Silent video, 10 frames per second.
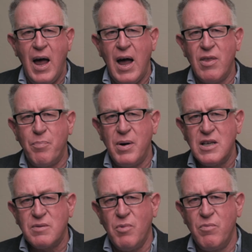And the
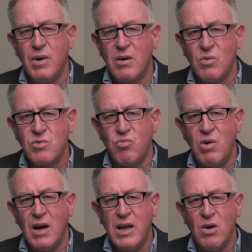peace movement was
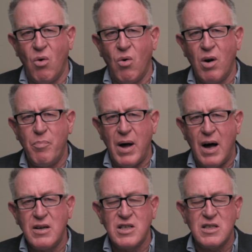really all
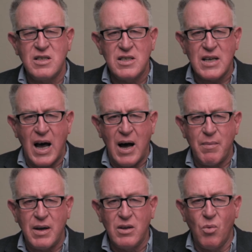about just disarming the